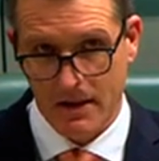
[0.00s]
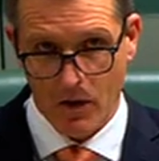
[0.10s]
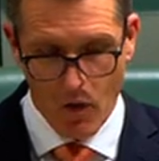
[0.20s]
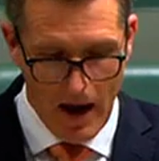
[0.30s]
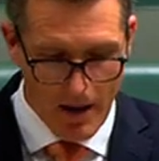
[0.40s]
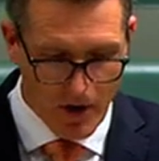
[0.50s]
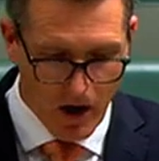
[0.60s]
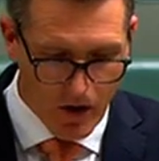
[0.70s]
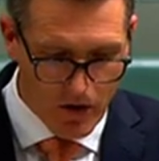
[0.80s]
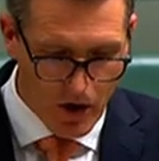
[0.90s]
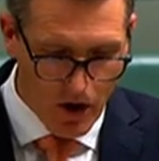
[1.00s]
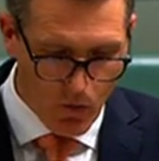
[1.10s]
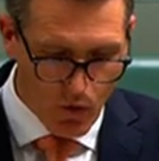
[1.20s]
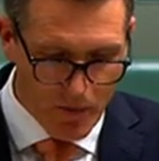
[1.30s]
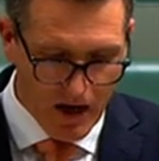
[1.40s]
or APCO,
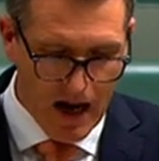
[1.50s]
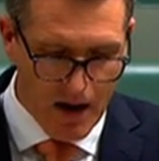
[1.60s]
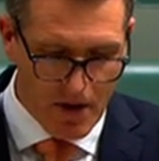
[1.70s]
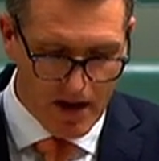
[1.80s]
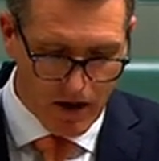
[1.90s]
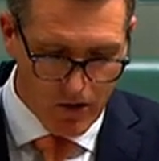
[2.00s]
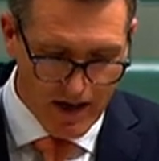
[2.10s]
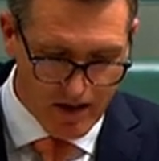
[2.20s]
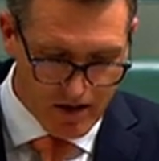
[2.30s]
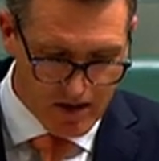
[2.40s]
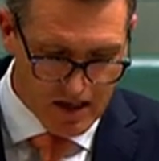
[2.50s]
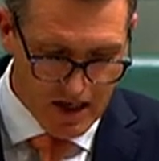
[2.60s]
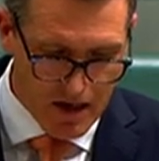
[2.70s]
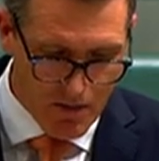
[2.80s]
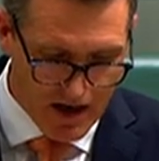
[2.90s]
would become an accredited
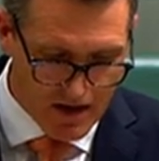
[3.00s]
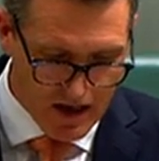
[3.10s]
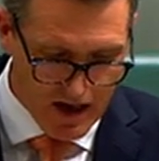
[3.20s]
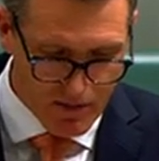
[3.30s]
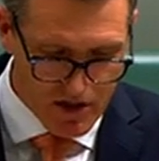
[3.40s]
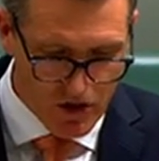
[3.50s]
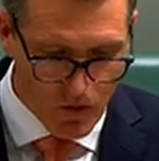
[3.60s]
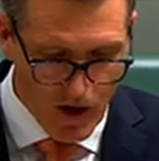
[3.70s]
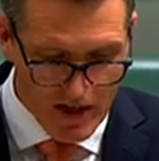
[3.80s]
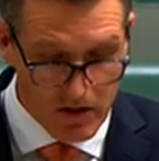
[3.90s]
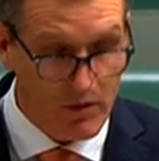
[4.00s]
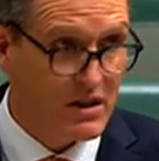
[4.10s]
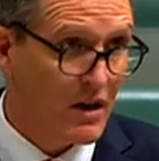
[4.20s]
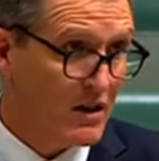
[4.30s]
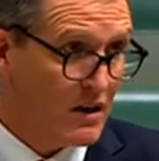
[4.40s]
scheme under the government's new waste and
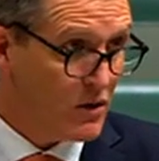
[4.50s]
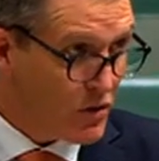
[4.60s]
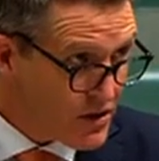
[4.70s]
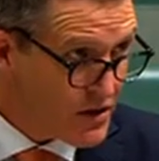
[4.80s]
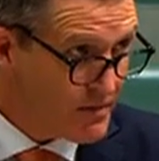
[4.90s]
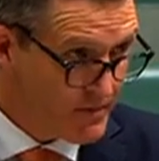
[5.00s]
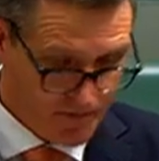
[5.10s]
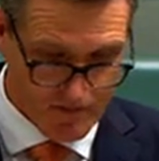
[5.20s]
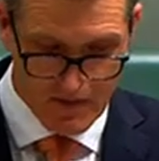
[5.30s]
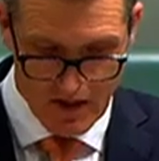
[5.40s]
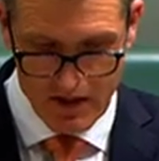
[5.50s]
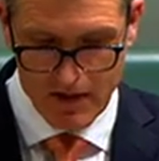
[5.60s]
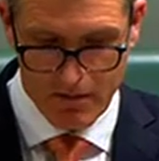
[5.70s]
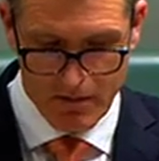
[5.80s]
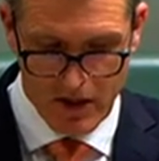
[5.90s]
recycling laws,
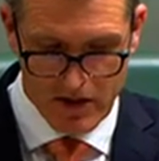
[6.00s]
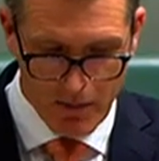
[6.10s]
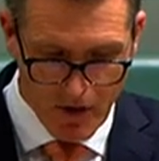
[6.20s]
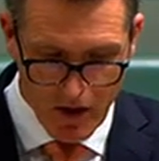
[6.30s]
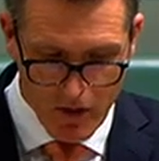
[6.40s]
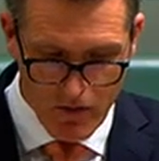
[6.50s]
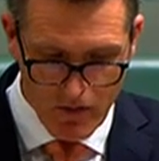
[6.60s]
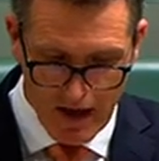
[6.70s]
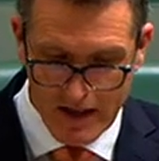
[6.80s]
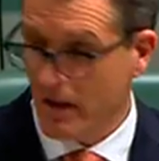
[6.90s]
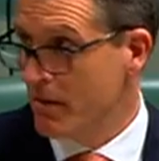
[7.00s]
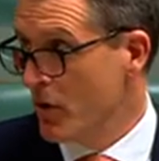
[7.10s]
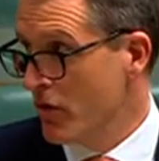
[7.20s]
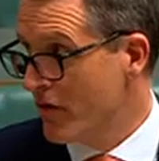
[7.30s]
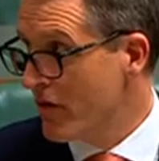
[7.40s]
because APCO hasn't
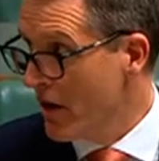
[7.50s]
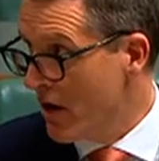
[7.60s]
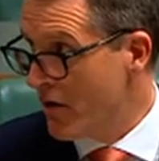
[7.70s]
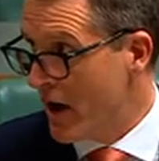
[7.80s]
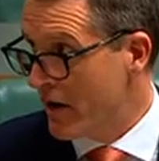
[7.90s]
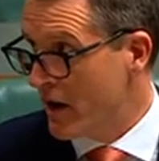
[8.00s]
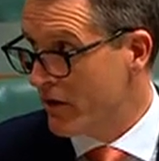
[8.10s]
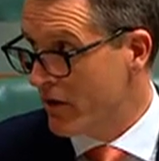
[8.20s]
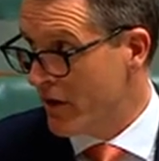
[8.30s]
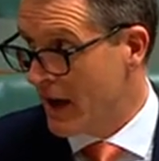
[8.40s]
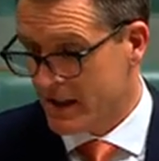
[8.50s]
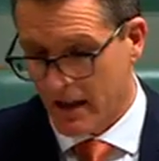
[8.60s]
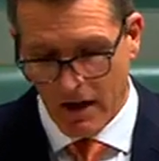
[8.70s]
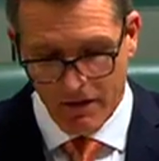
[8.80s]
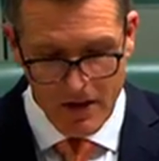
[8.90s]
moved far enough and fast
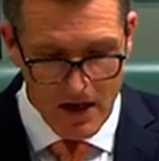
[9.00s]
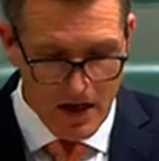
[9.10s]
enough.